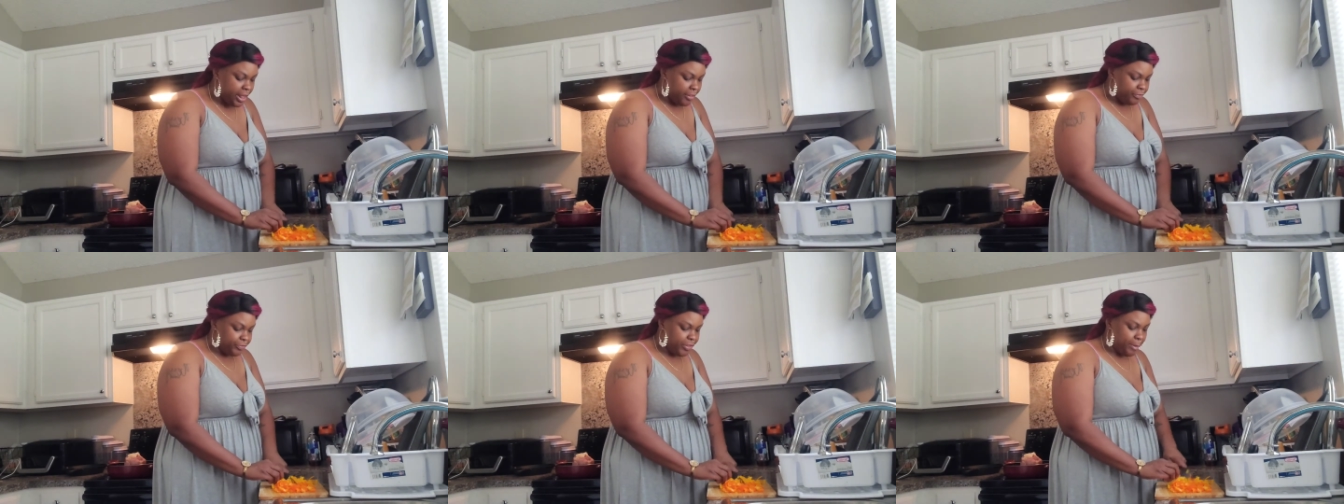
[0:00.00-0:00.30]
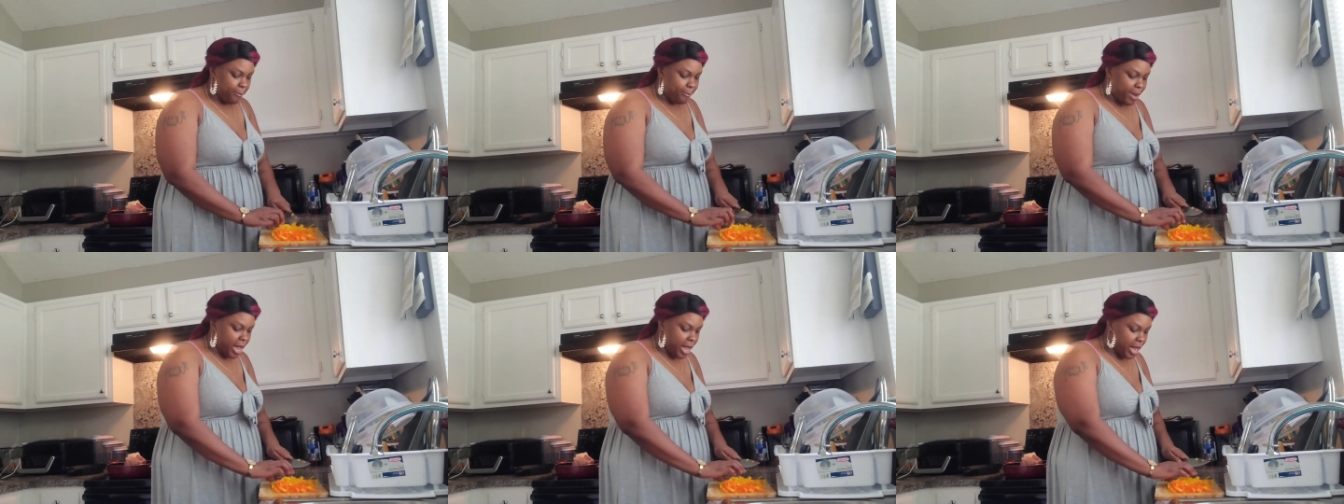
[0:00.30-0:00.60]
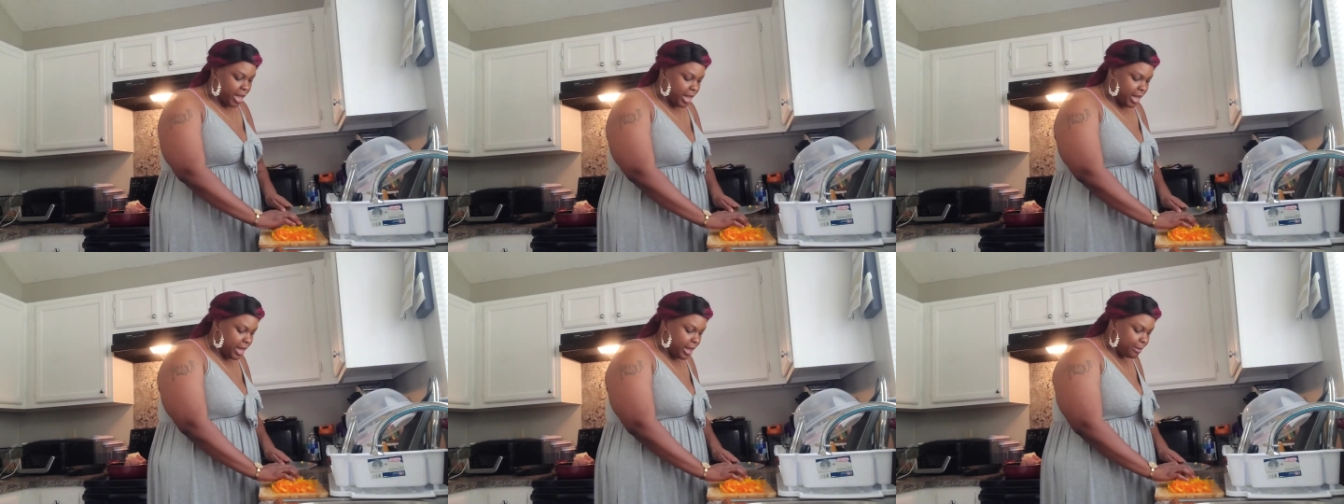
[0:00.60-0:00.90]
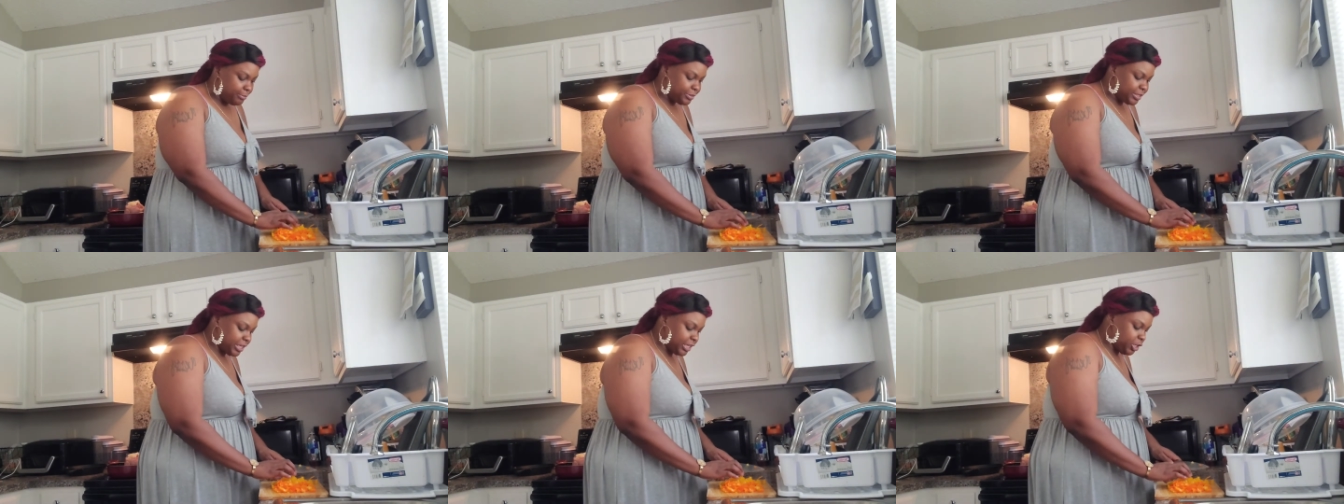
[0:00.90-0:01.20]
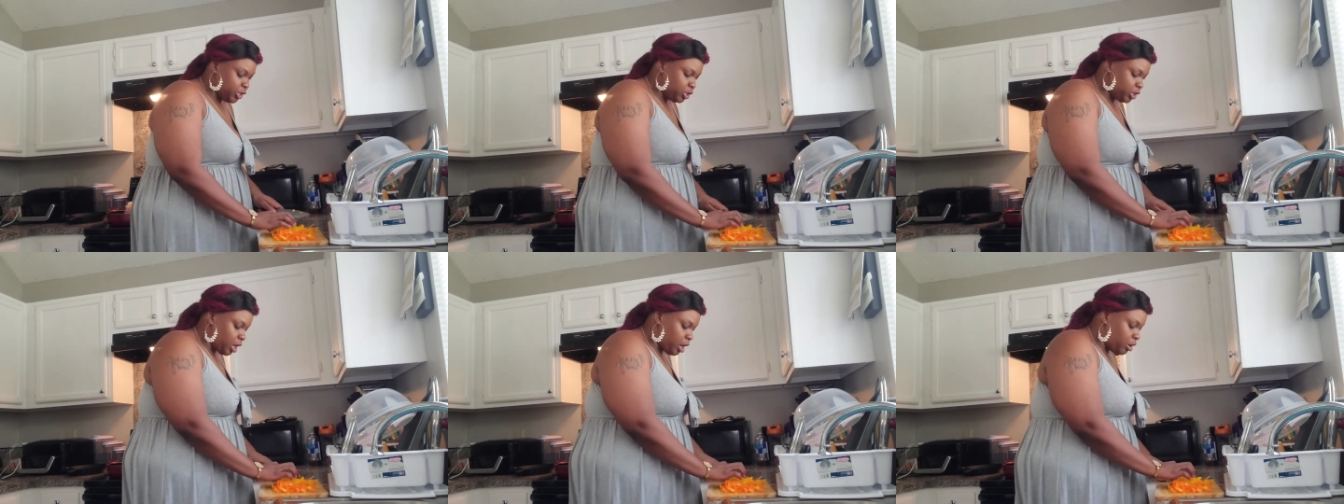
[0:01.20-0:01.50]
the moms and,
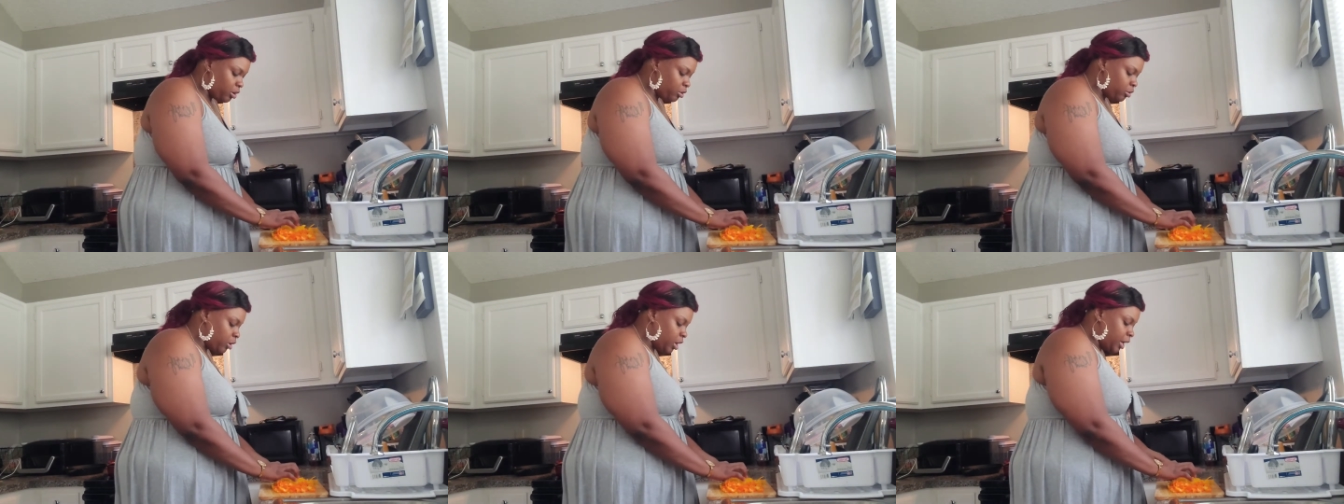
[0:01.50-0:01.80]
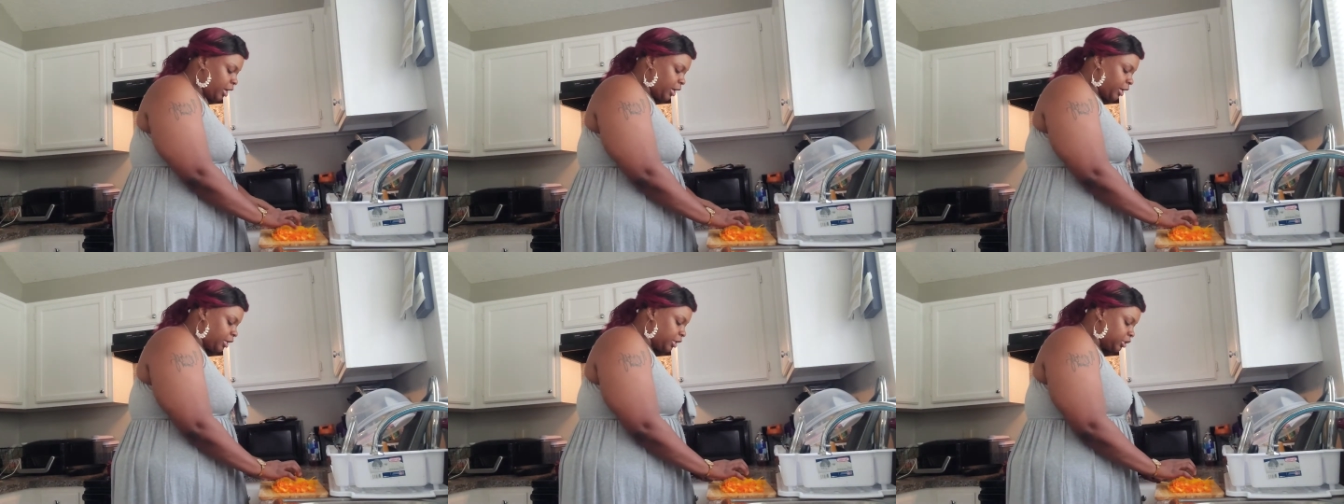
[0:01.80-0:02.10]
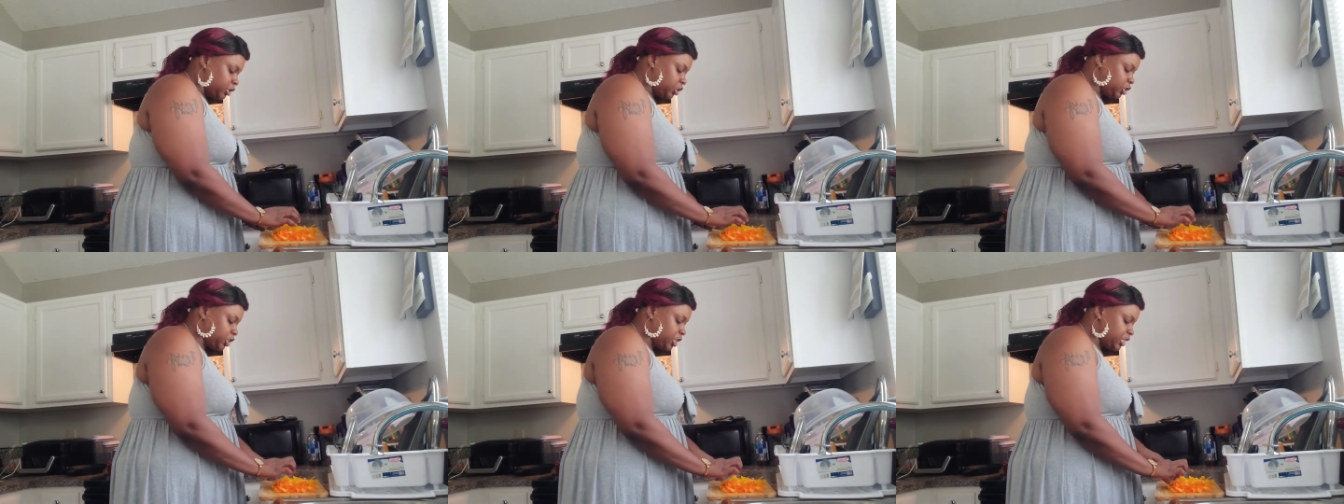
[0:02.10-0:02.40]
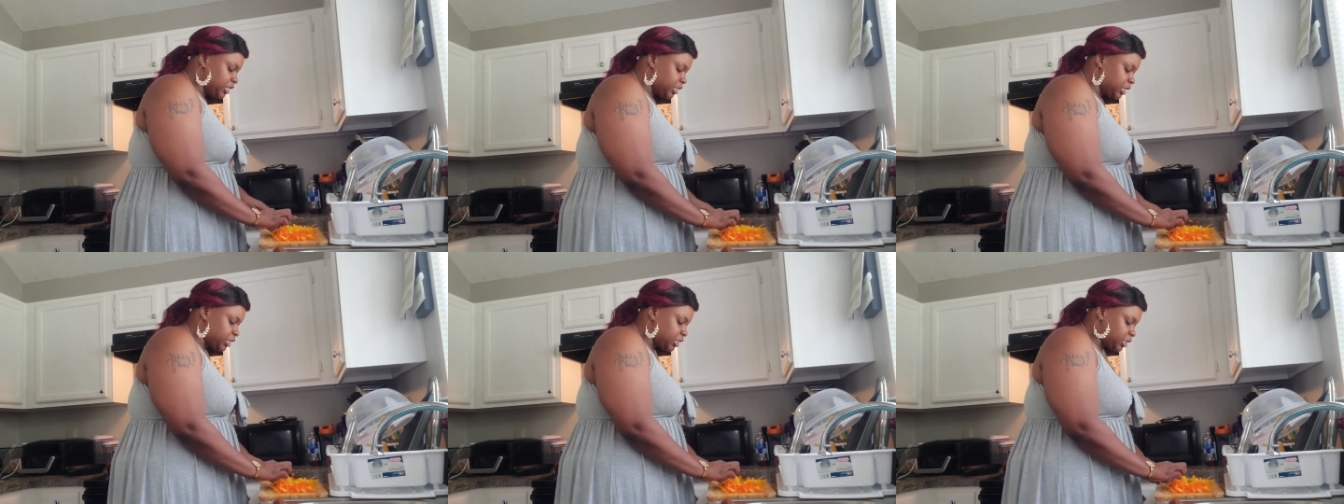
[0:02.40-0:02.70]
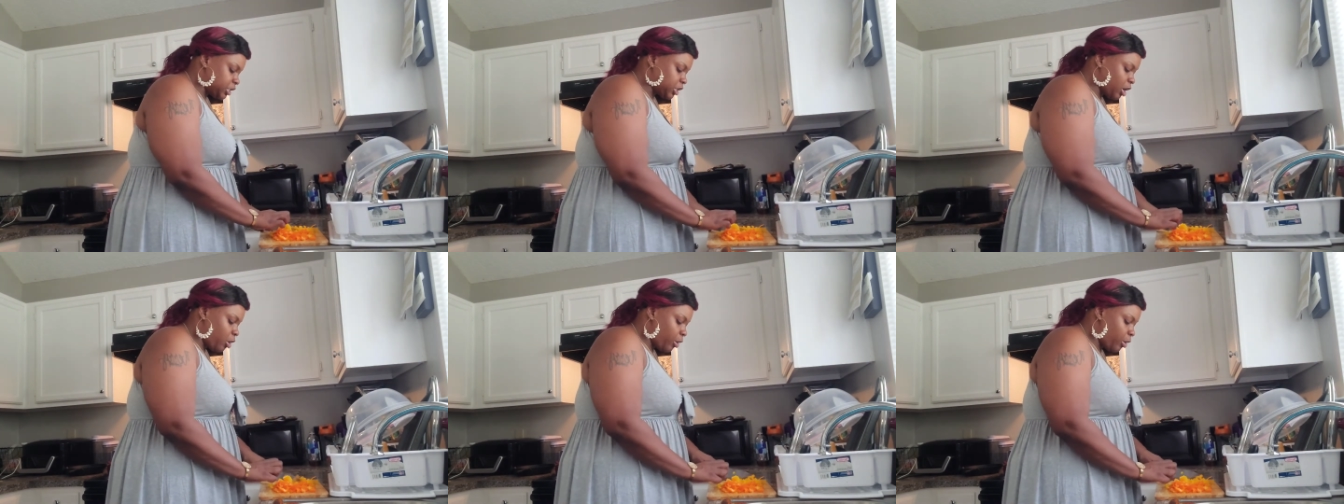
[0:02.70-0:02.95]
just so